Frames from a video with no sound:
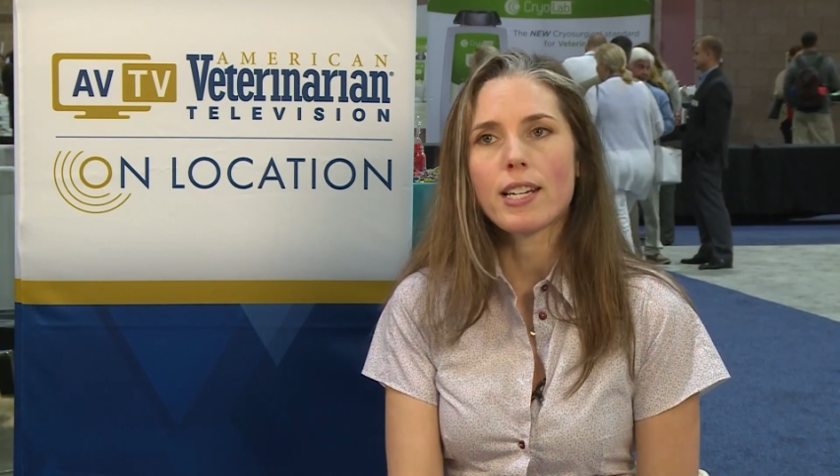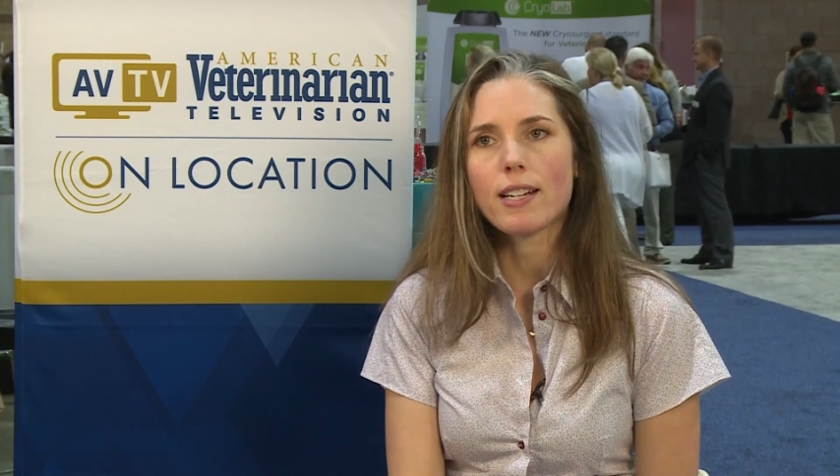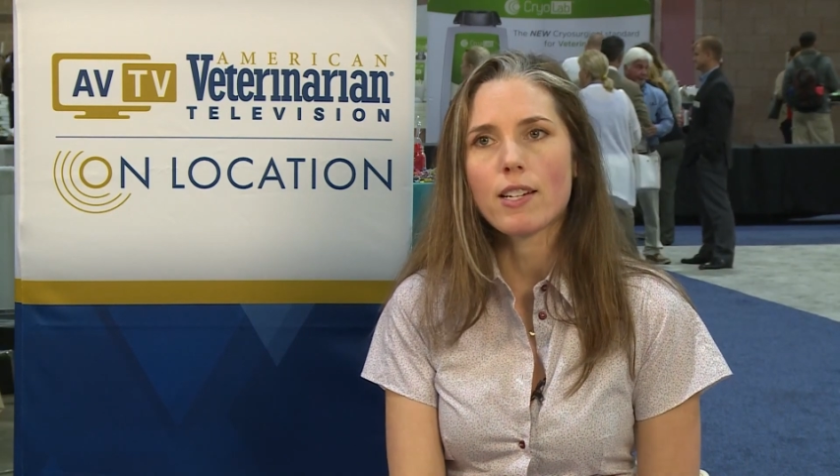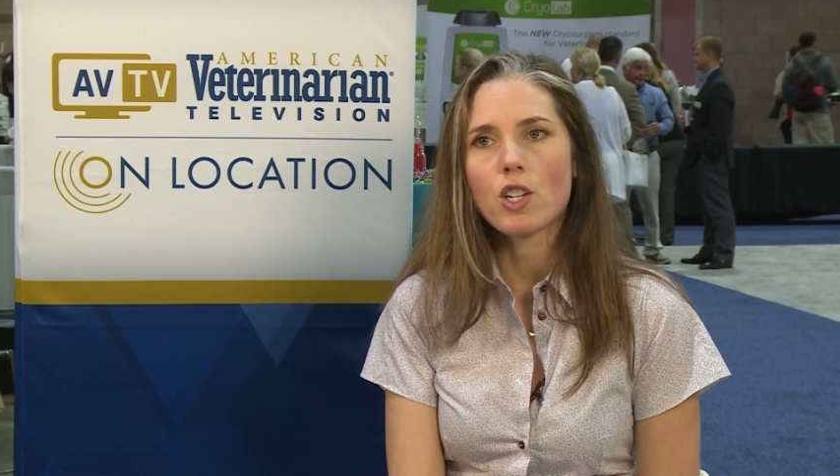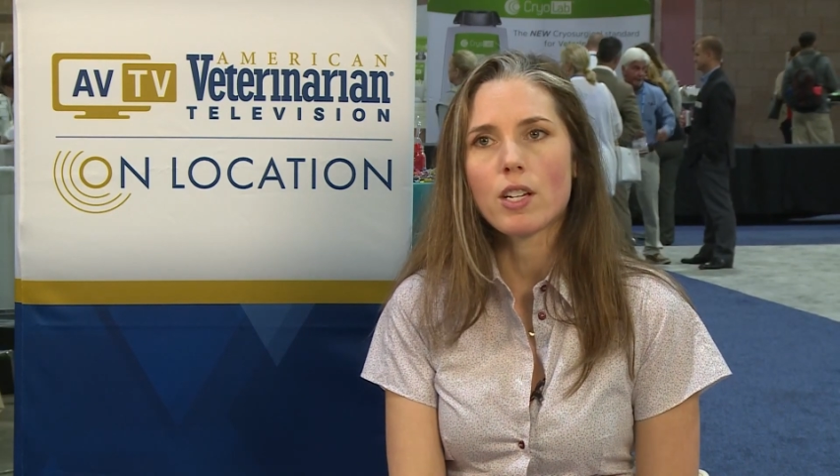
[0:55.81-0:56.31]

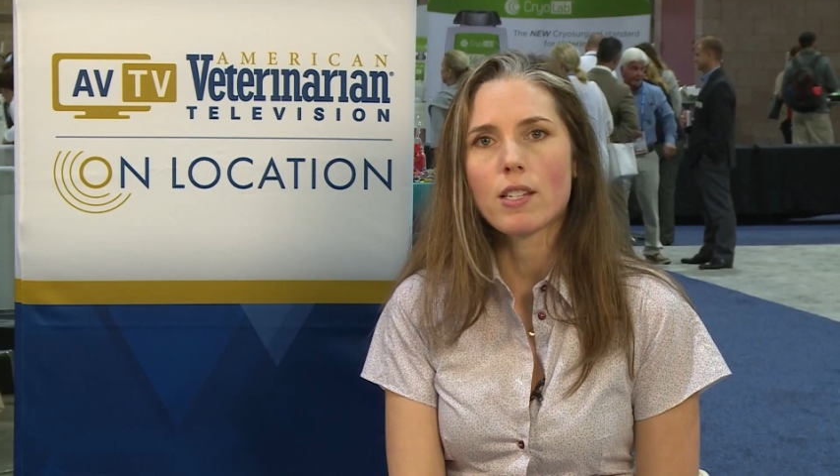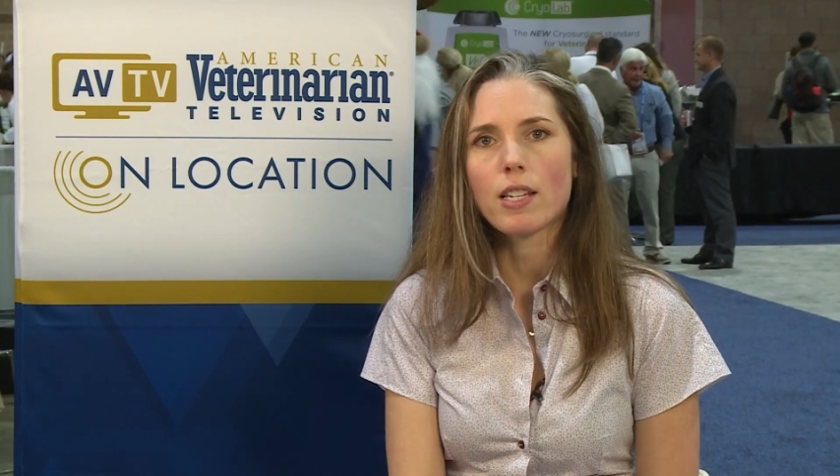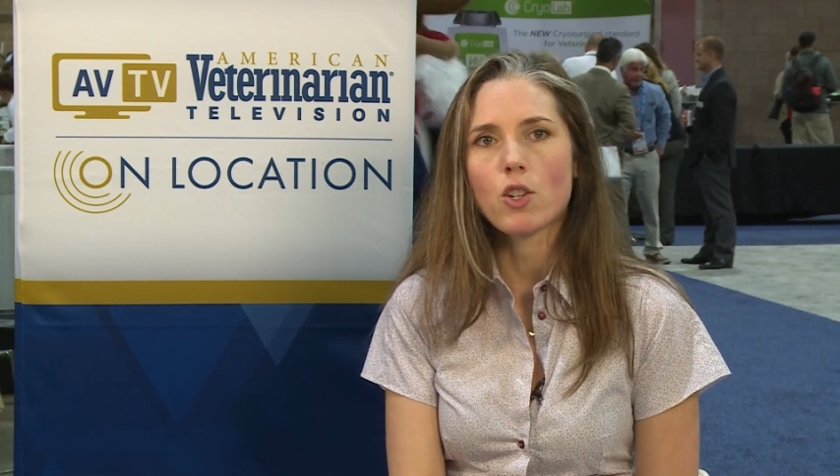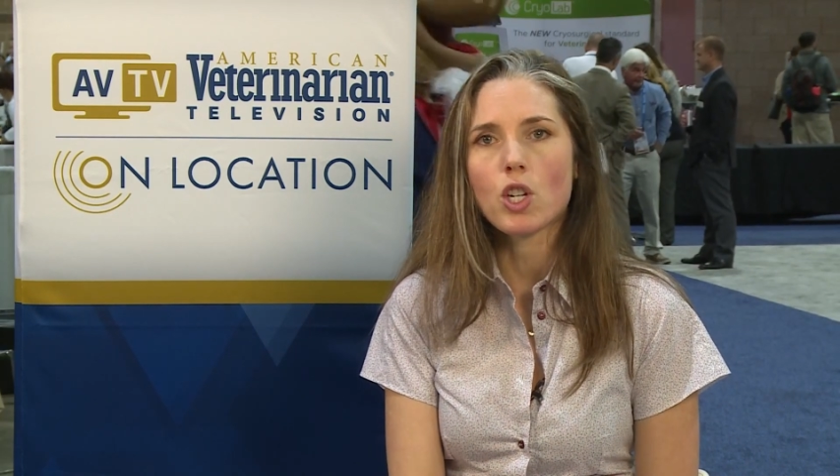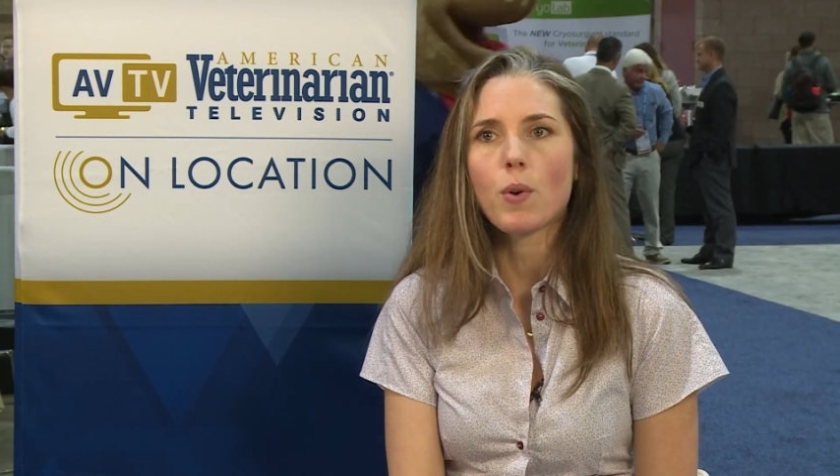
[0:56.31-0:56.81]
technicians
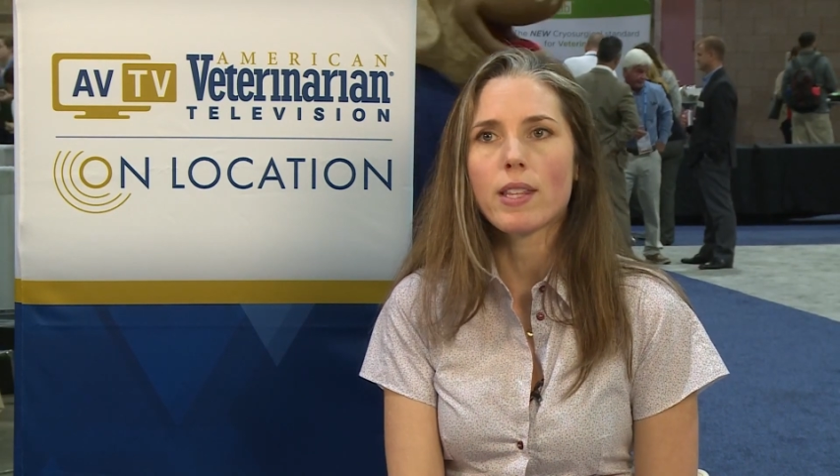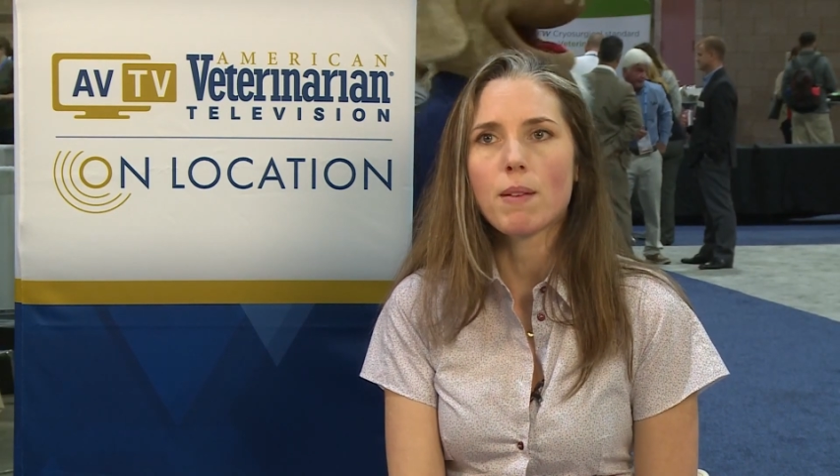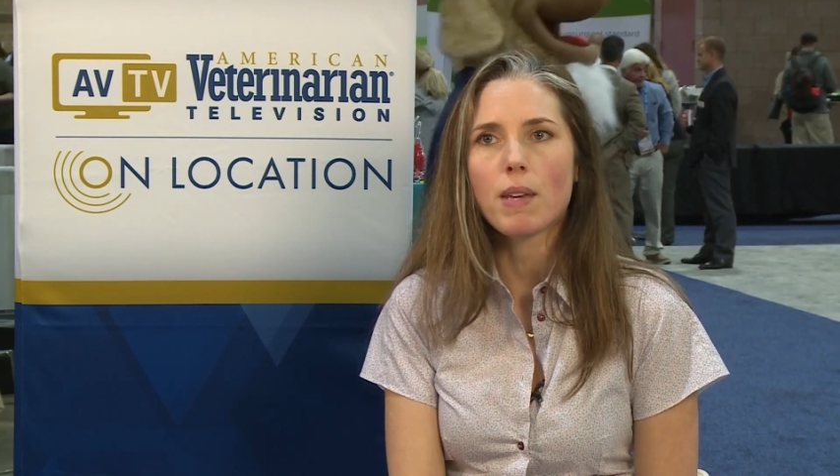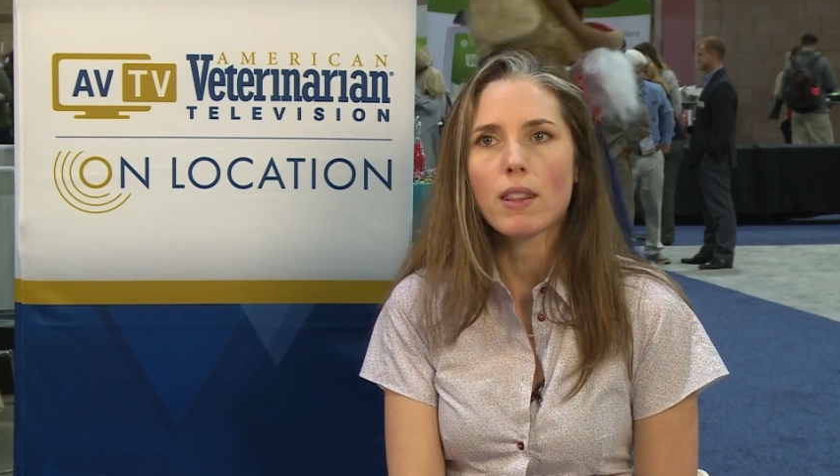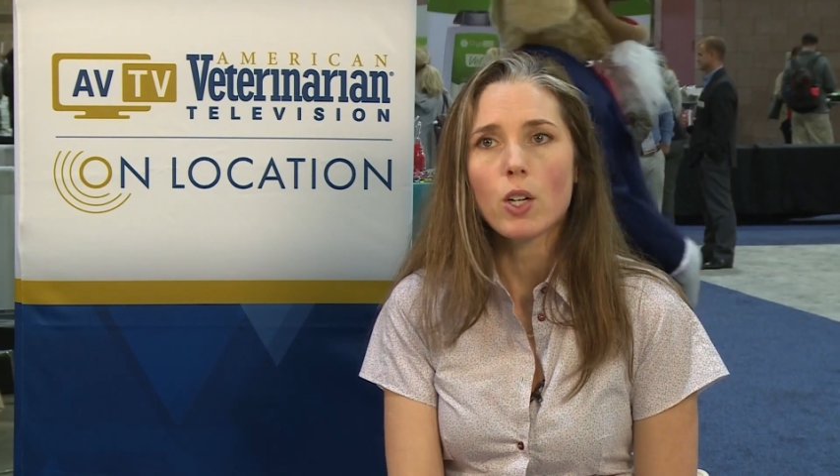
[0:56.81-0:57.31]
and showing them that